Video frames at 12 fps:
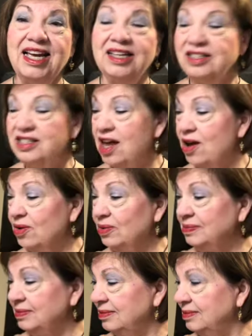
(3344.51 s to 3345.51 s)
So,
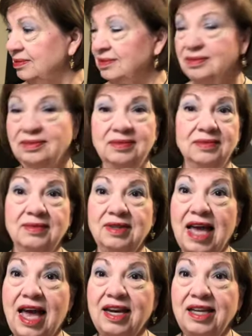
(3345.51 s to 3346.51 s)

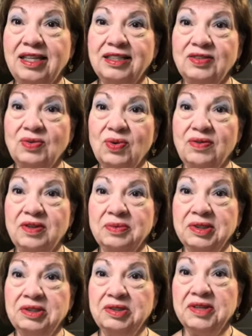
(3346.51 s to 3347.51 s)
that is sort of the
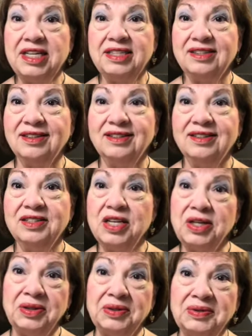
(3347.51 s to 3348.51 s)
retreat
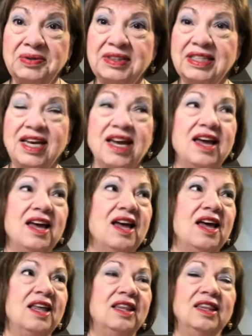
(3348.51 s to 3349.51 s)
news.
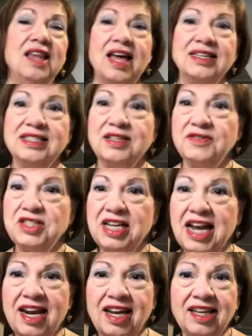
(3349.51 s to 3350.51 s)
Lots of
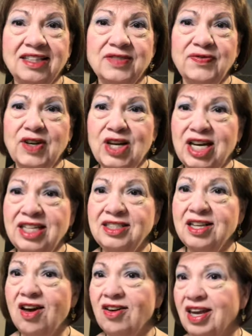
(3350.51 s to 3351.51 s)
shenanigans, fun,
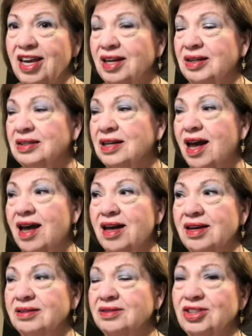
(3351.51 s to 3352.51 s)
talking,
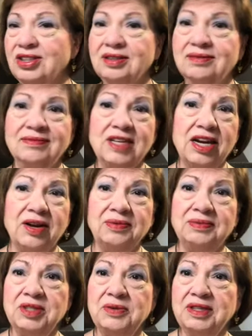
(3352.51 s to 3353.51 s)
just, you know,
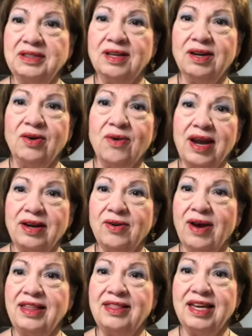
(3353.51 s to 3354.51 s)
doing great,
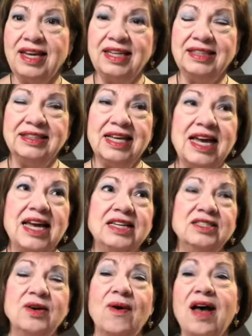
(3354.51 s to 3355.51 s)
great things.
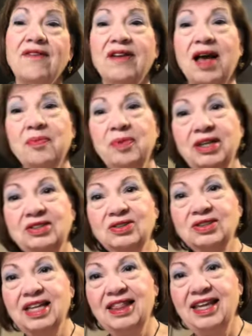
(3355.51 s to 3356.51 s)
So I've got
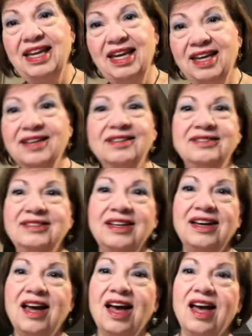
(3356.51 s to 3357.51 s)
pictures at the end
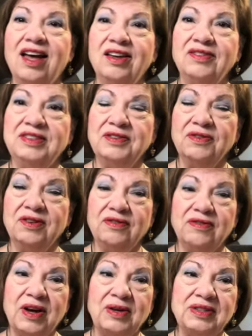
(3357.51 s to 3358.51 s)
of different
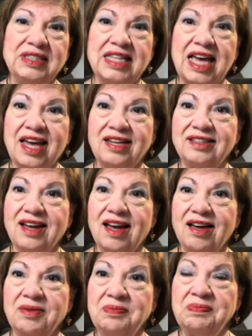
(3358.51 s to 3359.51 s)
folks that
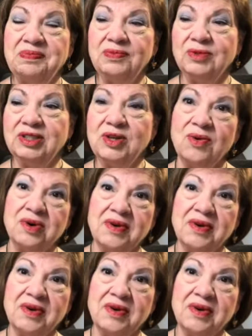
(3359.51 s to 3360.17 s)
was going